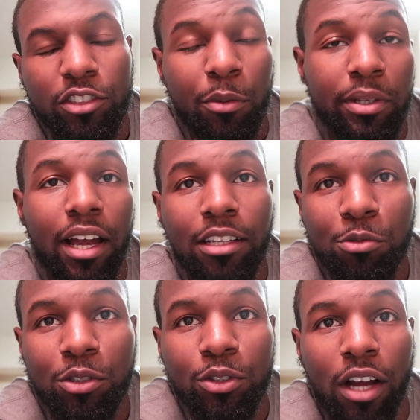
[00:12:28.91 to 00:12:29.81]
to be
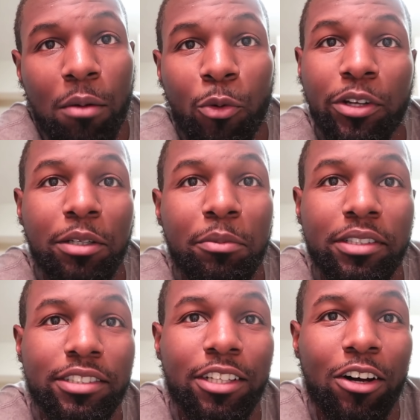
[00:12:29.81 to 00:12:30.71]
honest with you, I'm already
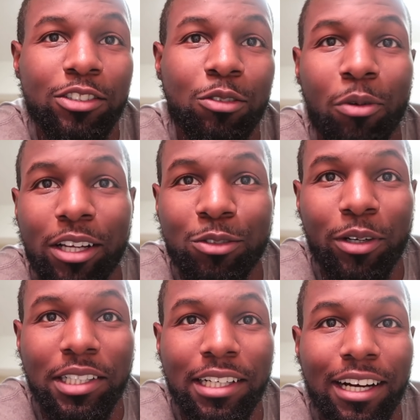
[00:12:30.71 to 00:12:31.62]
munching on some rice
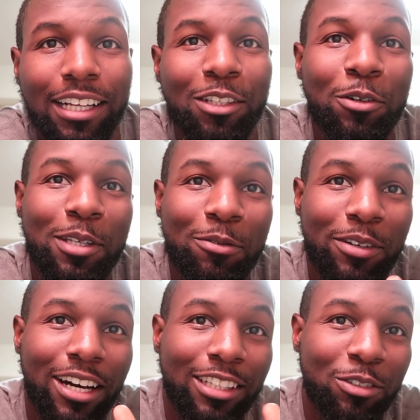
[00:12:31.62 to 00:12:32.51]
right now. I low-key
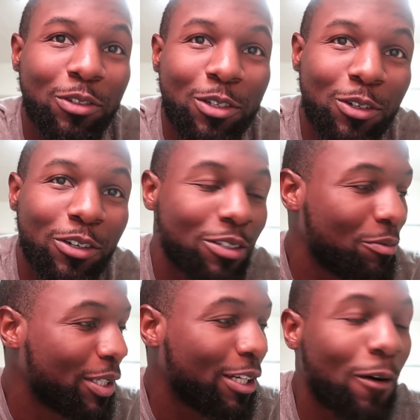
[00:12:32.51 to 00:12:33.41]
forgot to
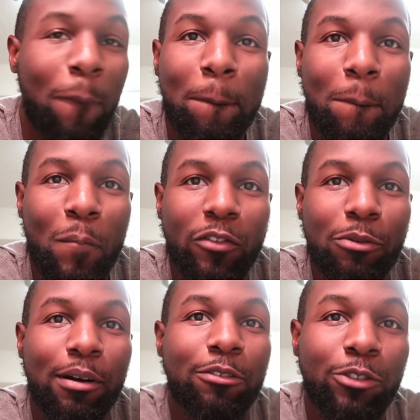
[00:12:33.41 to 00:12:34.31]
record. But yo,
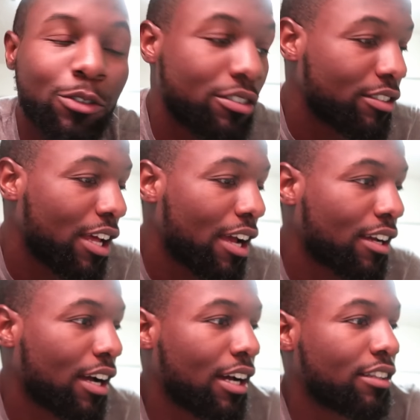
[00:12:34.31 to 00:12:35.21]
for my first
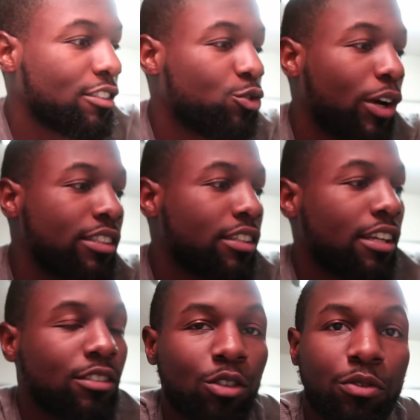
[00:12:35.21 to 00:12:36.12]
snack, I got these rice
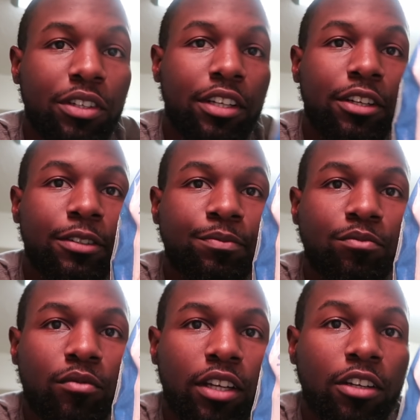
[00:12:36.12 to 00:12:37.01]
cakes over here.
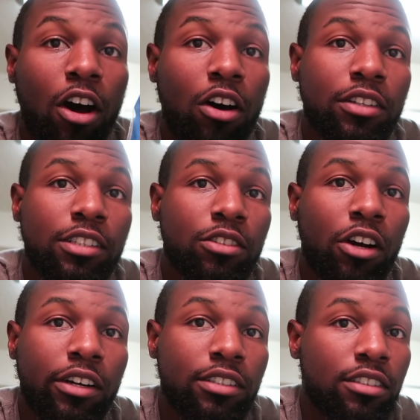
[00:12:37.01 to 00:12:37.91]
And all these
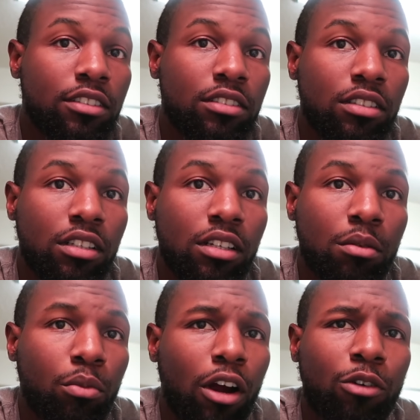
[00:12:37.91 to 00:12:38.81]
are is just
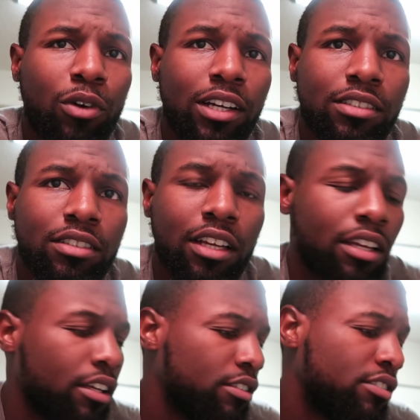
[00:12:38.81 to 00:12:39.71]
brown rice
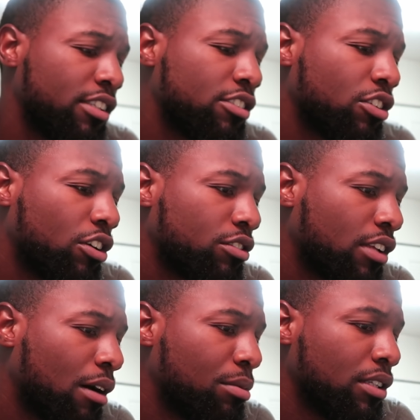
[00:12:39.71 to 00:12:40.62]
and sea salt,
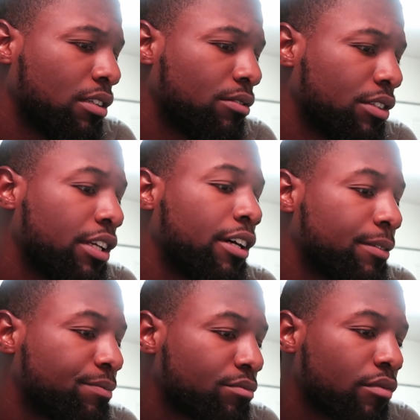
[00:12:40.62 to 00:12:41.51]
I believe.
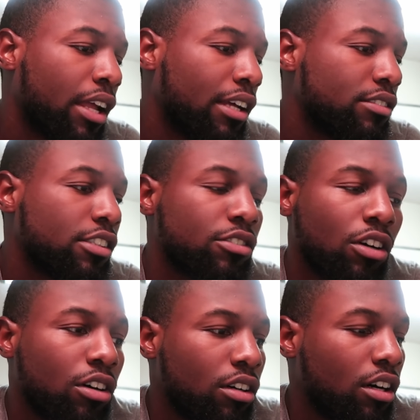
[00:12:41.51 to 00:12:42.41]
Yeah, and sea
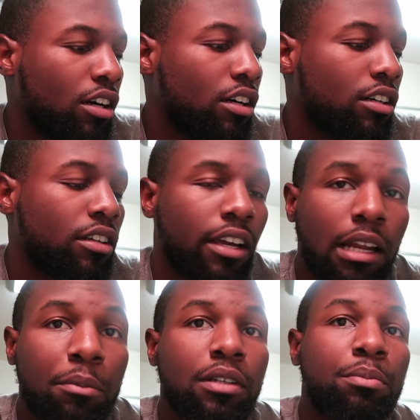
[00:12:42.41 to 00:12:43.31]
salt. Uh, and
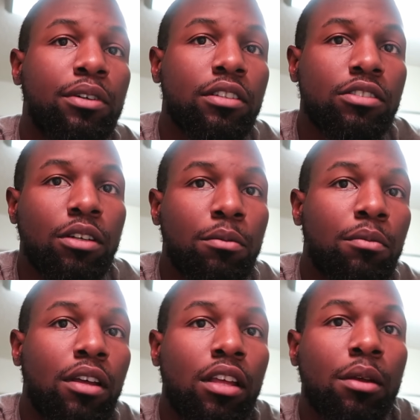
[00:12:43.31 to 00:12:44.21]
I'm gonna put
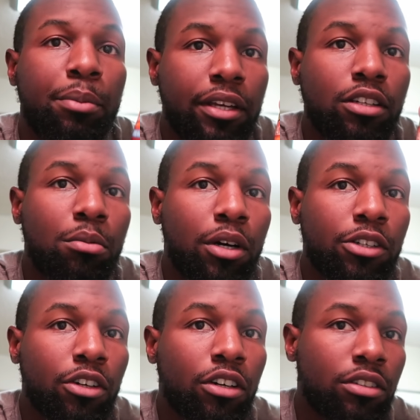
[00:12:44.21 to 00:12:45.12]
some peanut
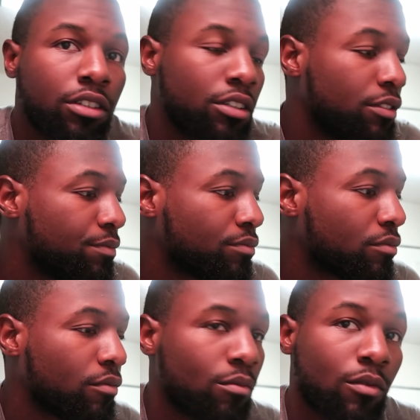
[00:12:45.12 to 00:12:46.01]
butter on there.
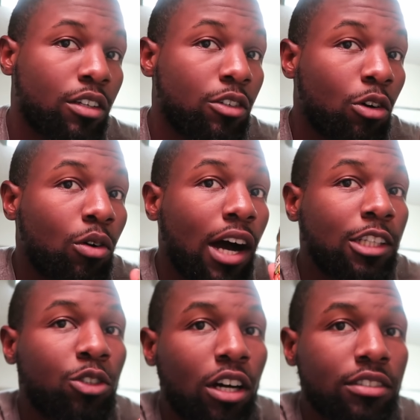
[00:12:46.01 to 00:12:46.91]
No
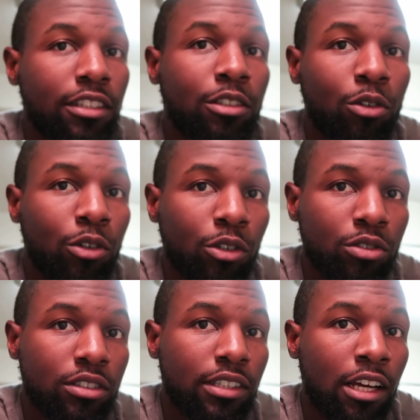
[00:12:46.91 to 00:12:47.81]
hydrogenated
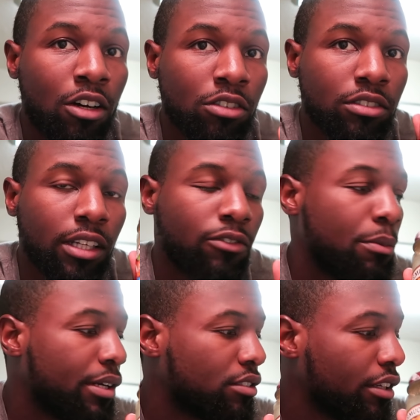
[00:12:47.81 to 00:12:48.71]
oils, because that causes
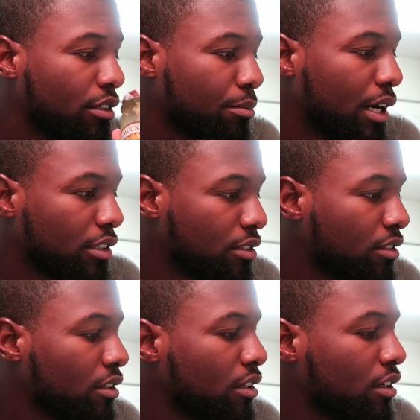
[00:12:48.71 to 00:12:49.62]
inflammation in the body.
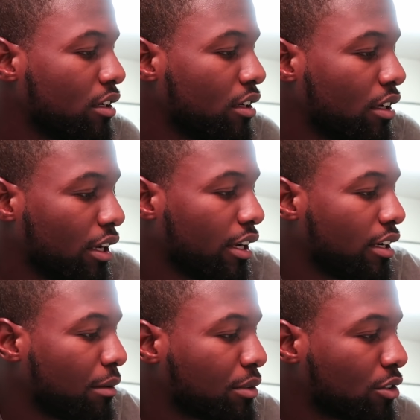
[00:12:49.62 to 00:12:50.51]

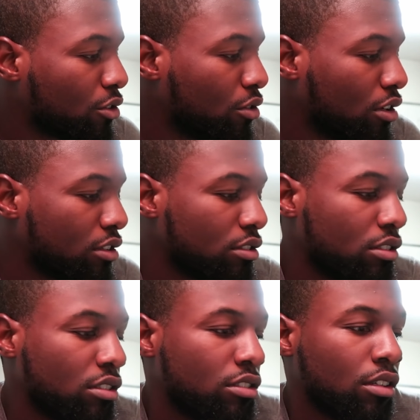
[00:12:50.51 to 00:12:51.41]
And I'm gonna throw on
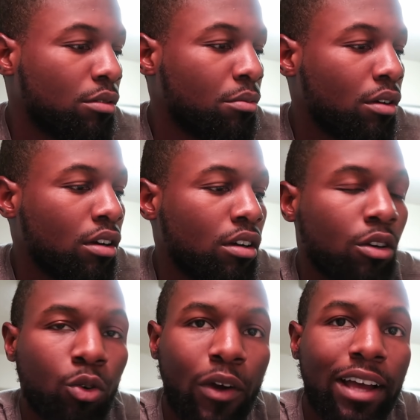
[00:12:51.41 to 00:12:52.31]
some
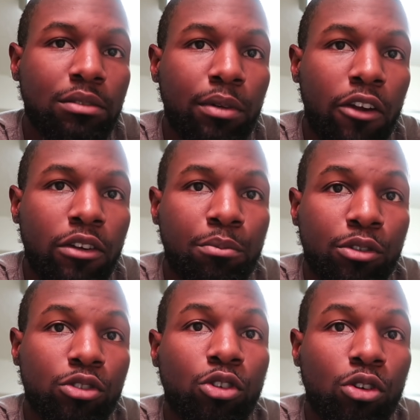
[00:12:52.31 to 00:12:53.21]
raspberry
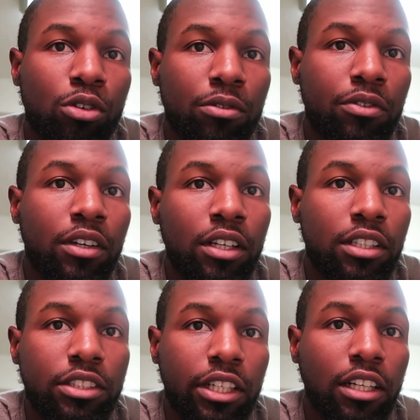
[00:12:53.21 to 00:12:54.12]
preserve
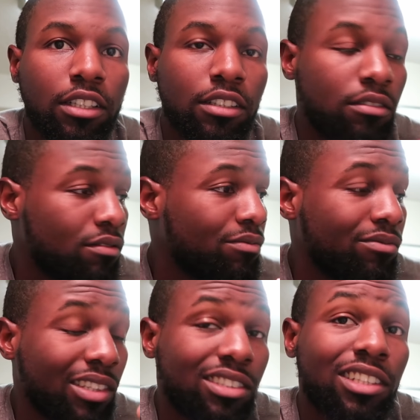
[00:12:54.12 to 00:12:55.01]
jelly.
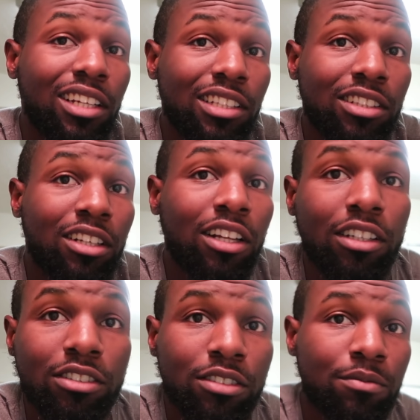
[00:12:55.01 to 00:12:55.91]
This jelly is
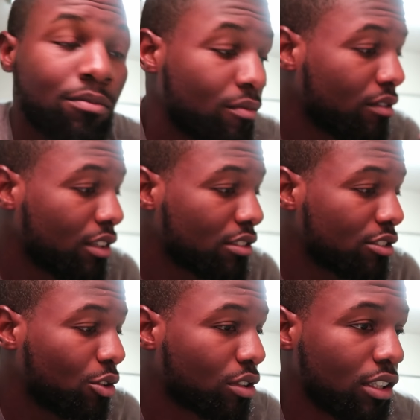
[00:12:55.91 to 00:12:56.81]
clutch. This is
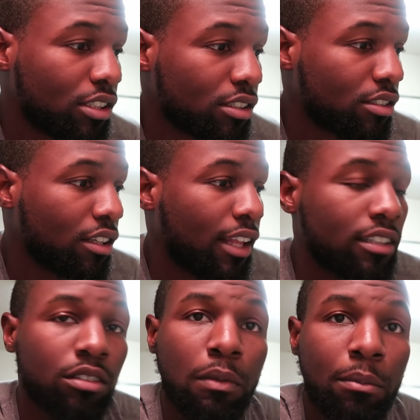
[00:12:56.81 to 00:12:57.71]
so delicious, and
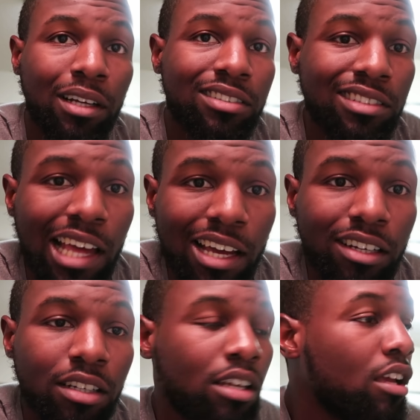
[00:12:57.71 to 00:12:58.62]
that's gonna be my
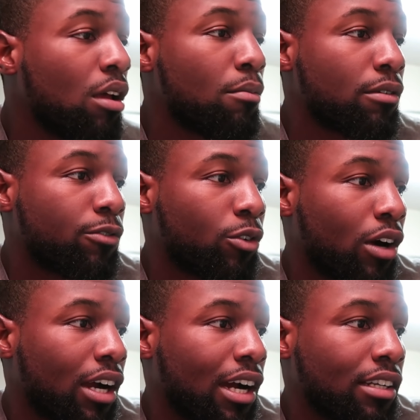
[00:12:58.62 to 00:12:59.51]
snack
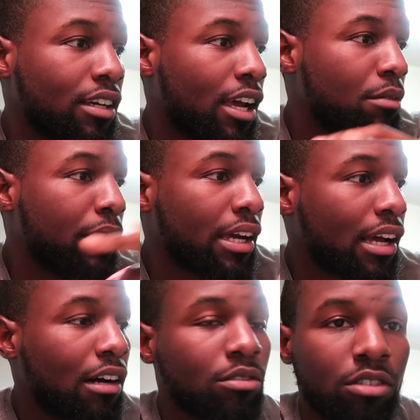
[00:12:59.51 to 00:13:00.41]
before I gotta head
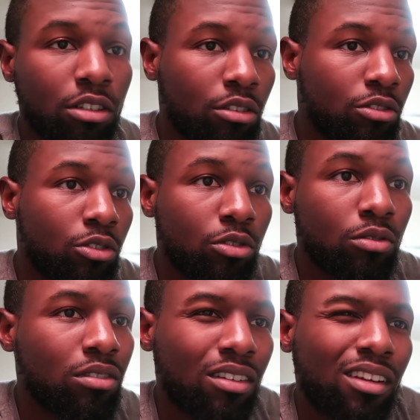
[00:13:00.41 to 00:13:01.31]
back out to go
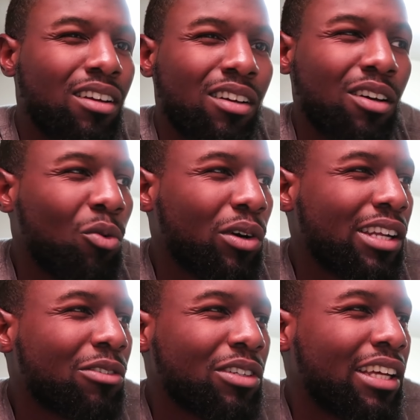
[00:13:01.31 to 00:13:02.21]
do
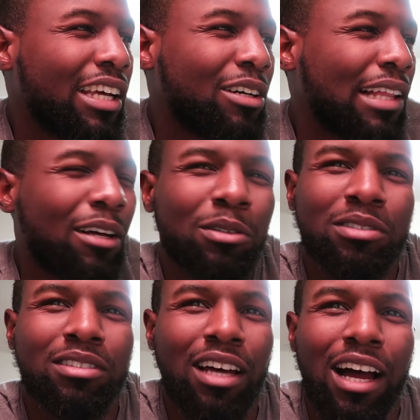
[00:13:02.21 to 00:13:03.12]
whatever the hell
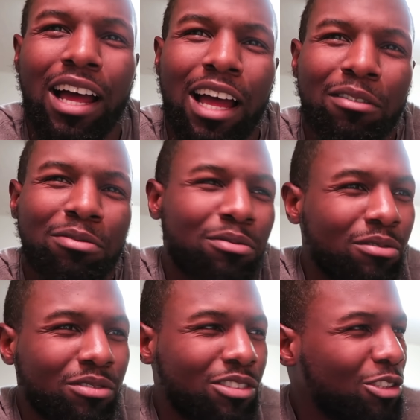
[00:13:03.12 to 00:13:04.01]
else I
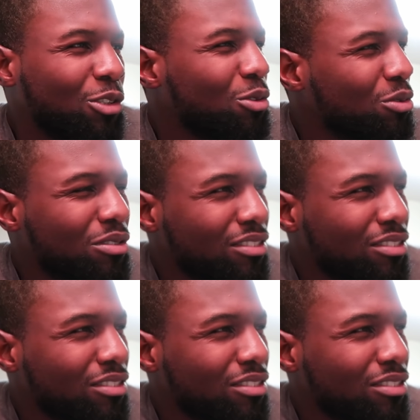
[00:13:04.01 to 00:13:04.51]
have to do.